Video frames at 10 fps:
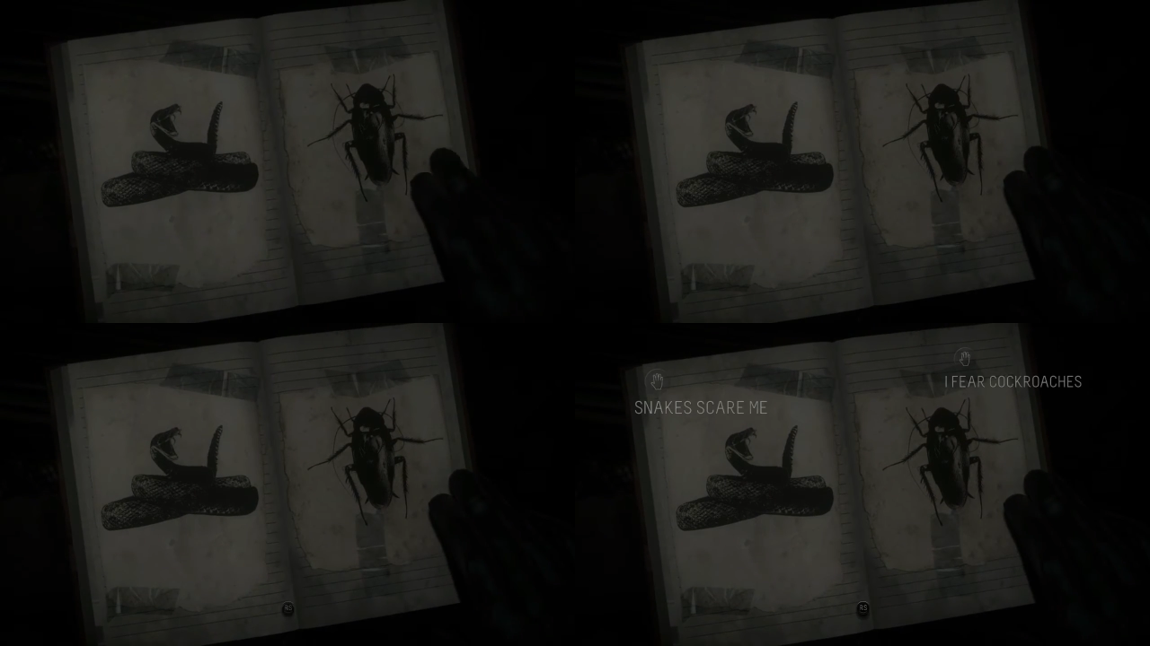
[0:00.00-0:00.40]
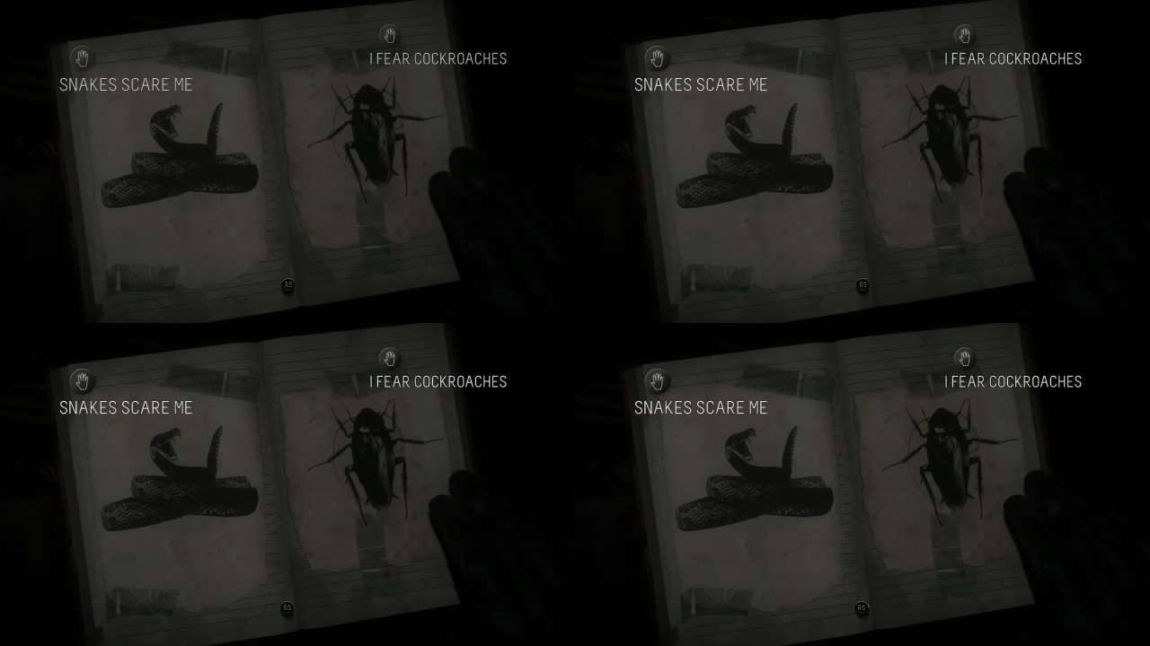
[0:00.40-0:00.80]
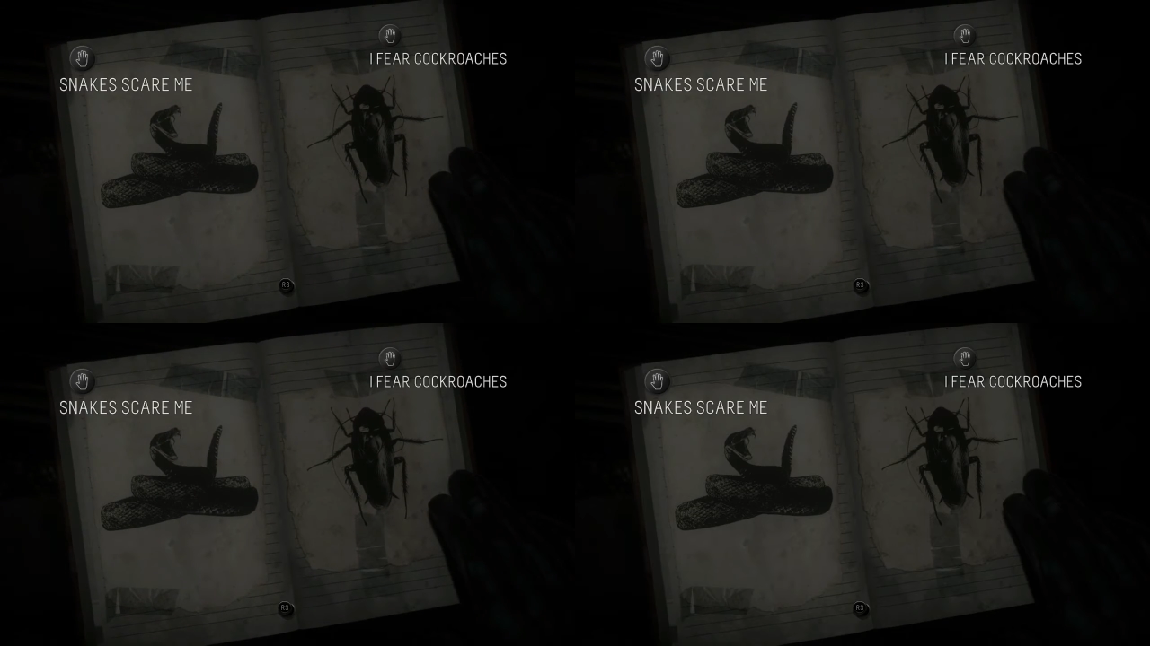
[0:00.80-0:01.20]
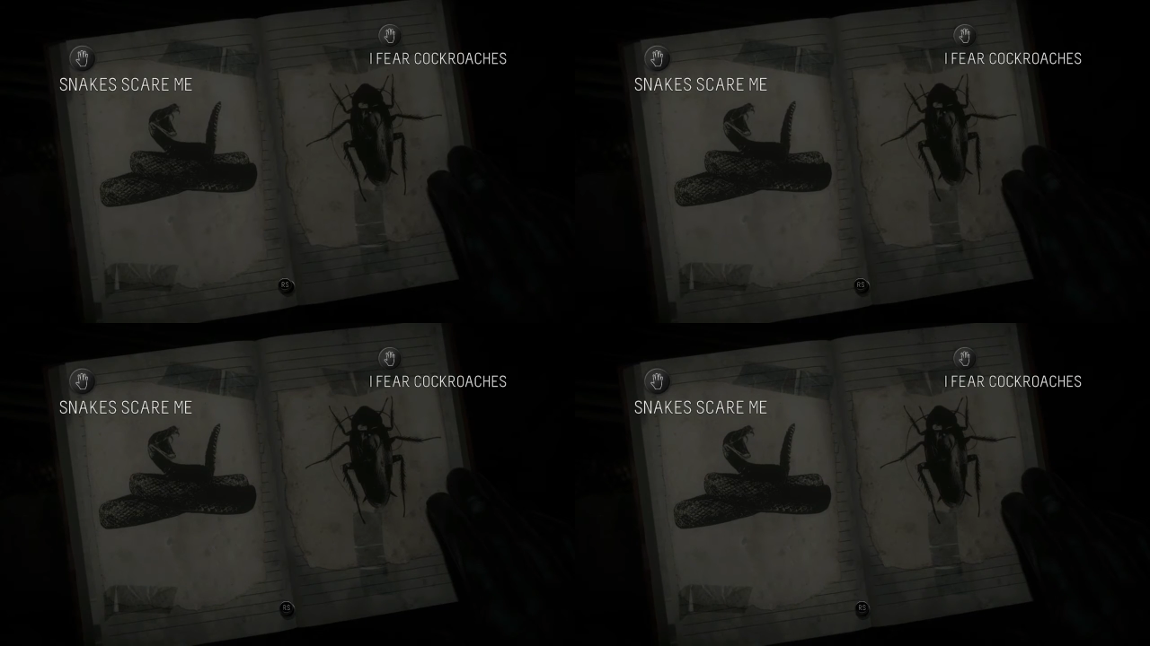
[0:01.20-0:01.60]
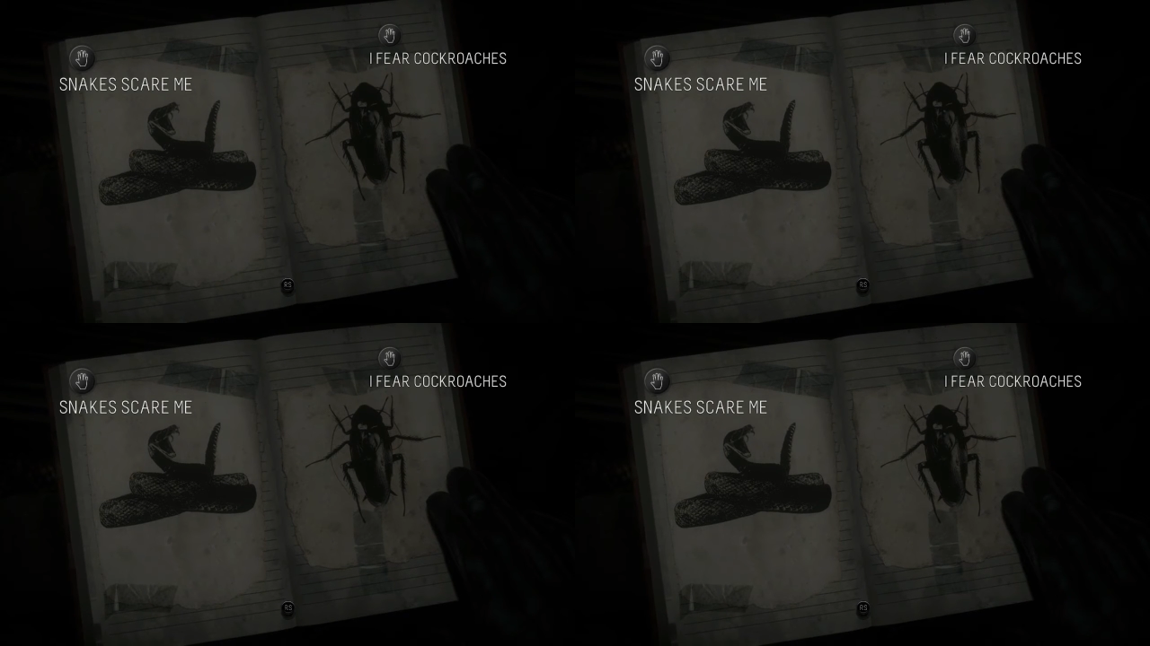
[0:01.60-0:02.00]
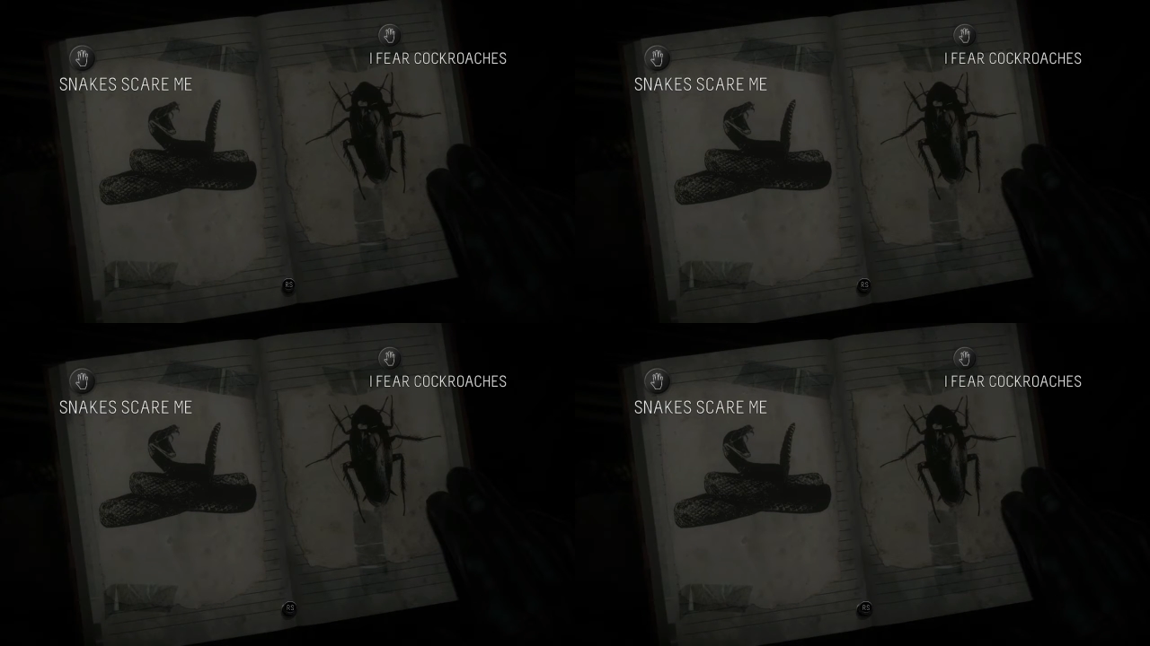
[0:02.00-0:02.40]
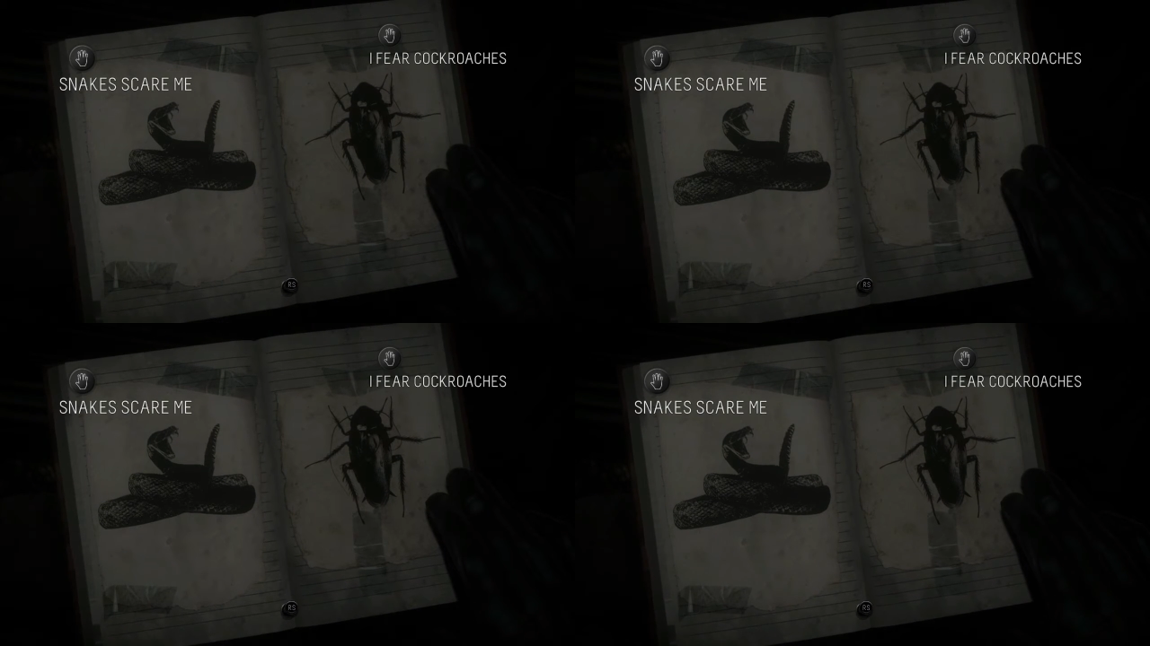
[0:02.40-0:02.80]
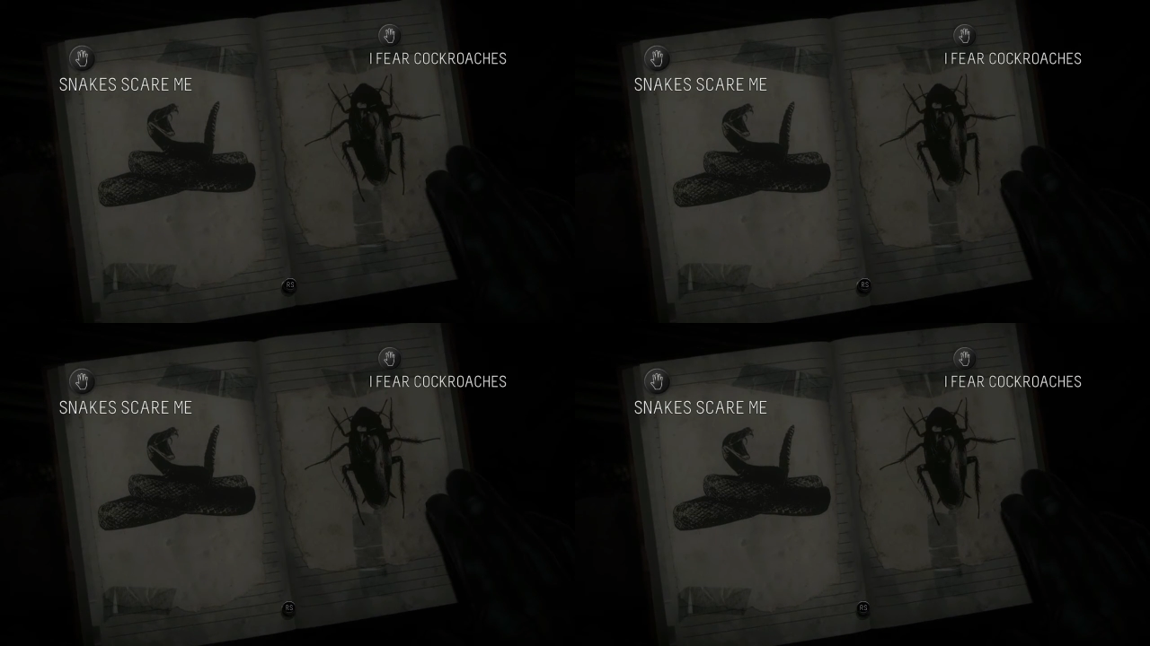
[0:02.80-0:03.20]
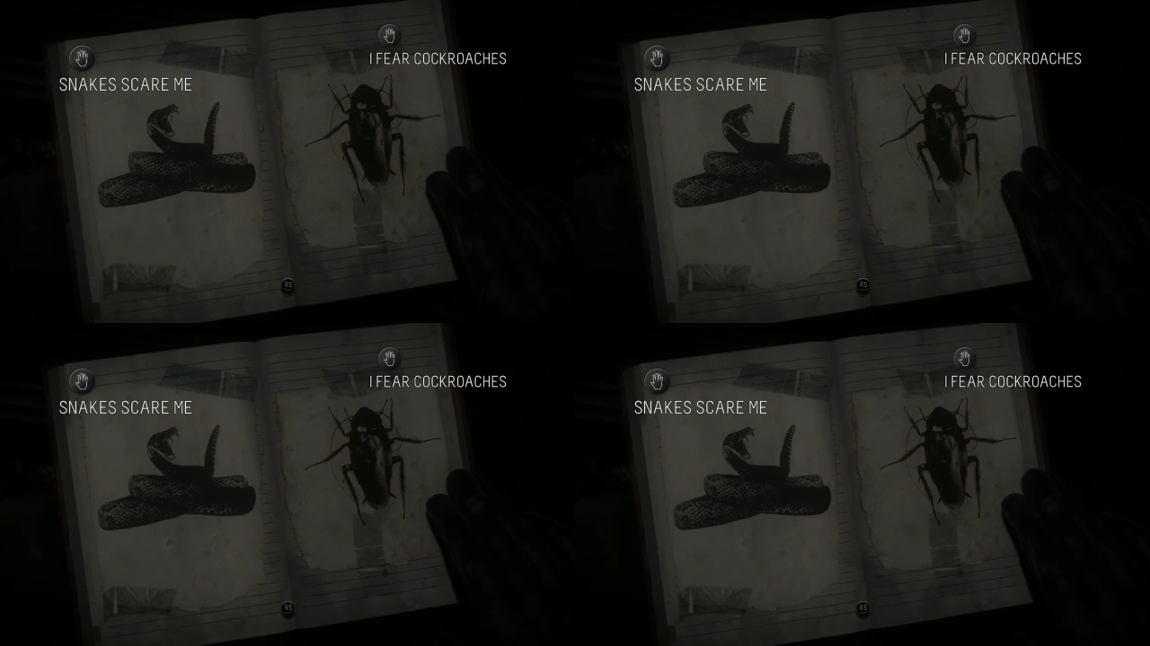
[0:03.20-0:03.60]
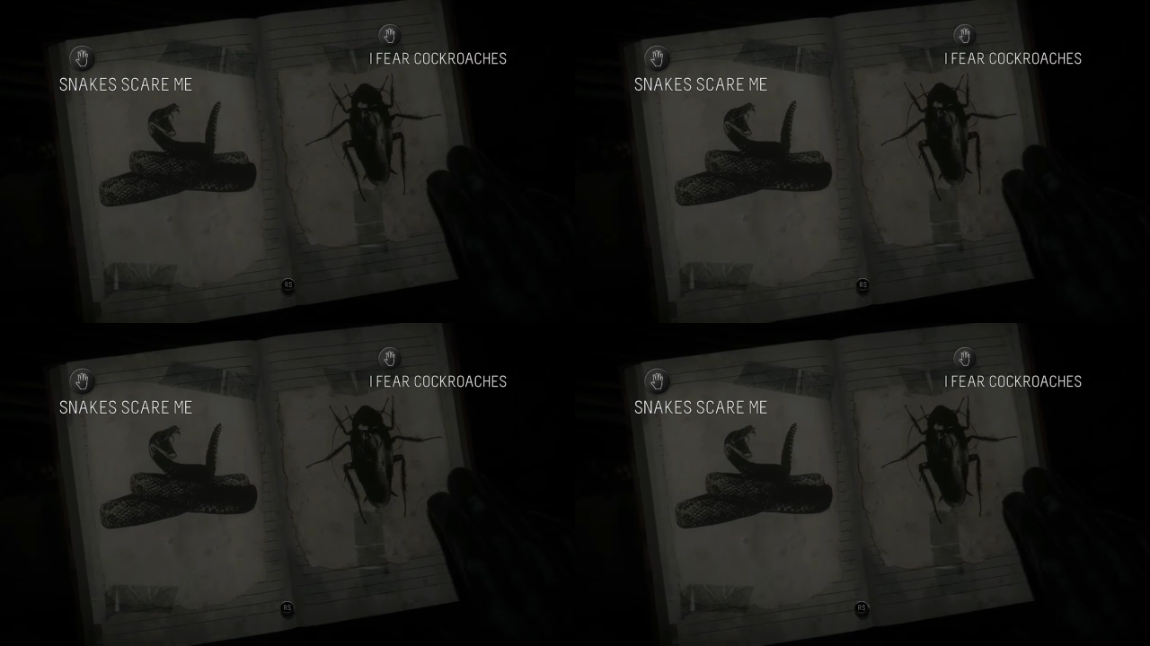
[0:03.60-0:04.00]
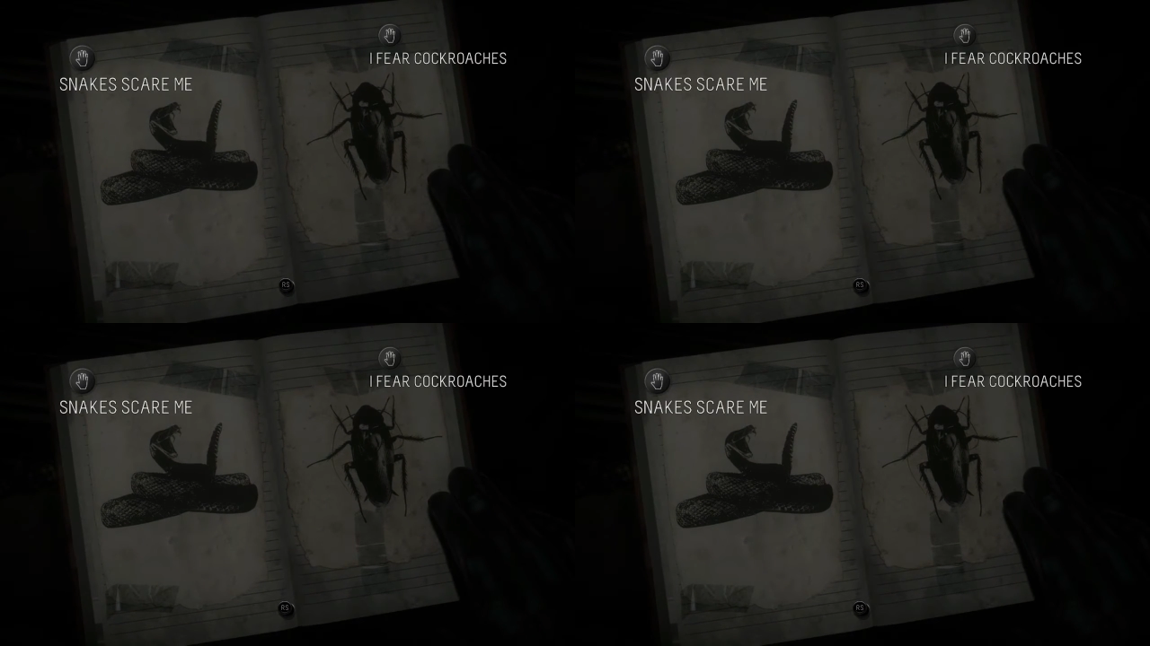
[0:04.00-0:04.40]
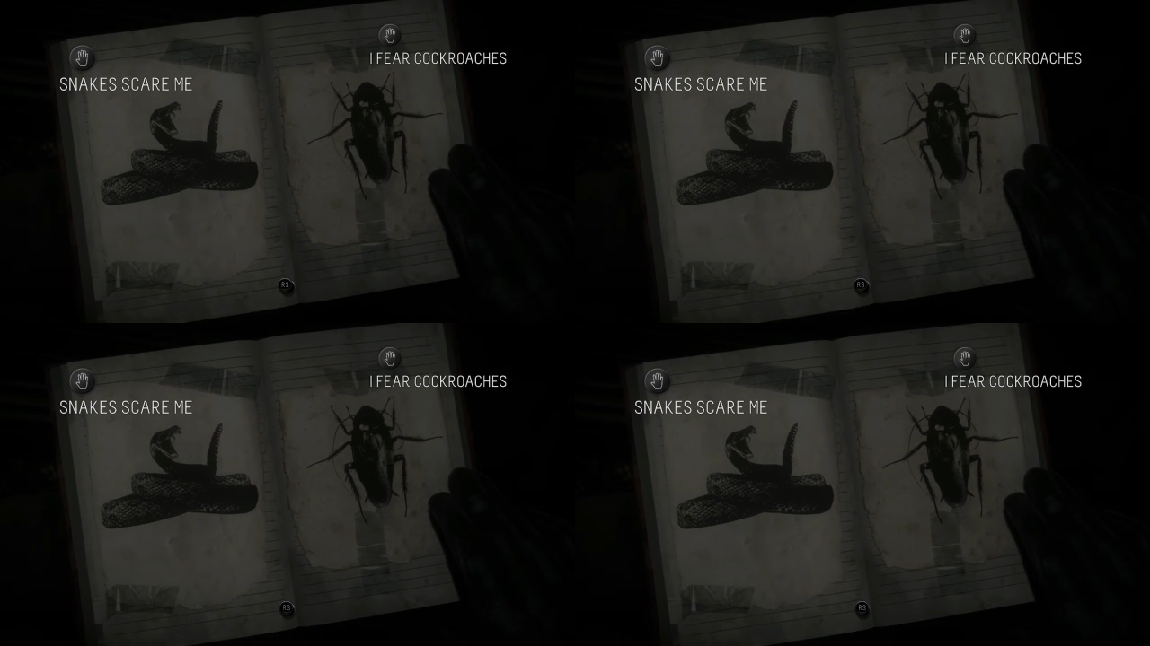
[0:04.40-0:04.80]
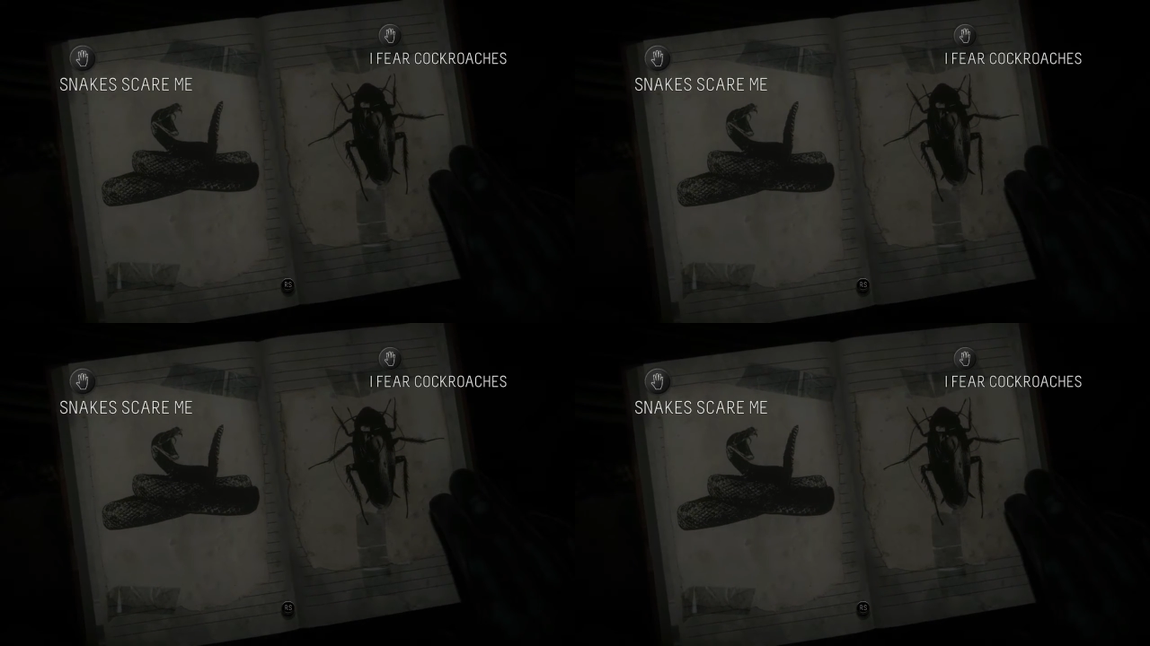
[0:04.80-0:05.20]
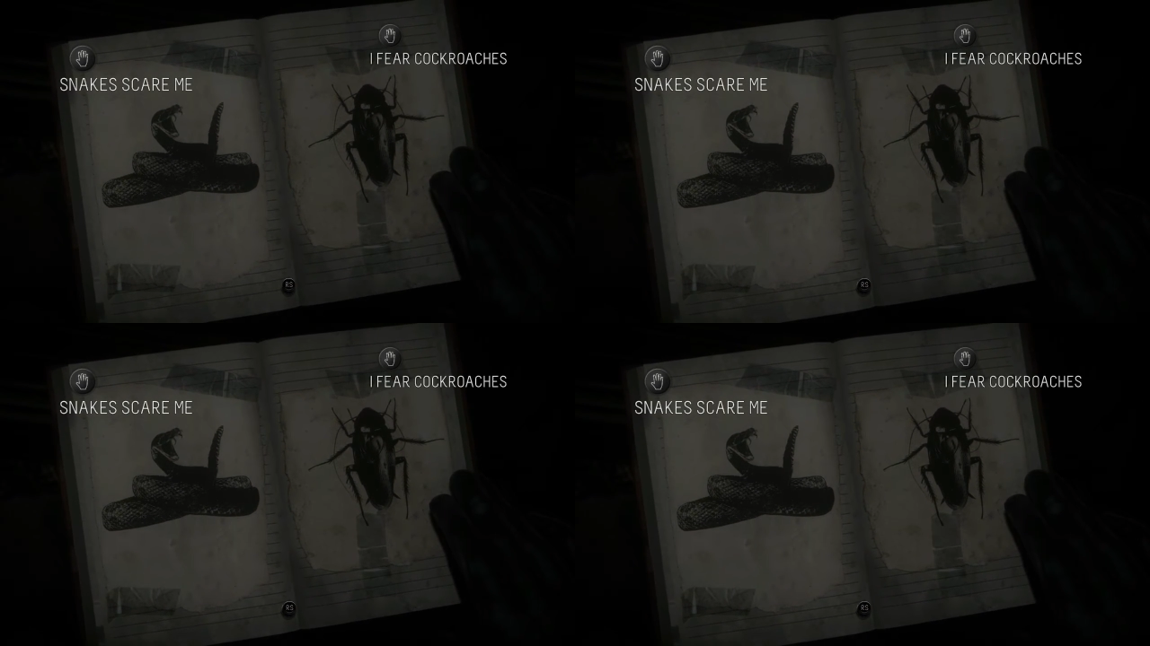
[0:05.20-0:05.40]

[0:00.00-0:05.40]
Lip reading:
Nobody's mouth can be seen.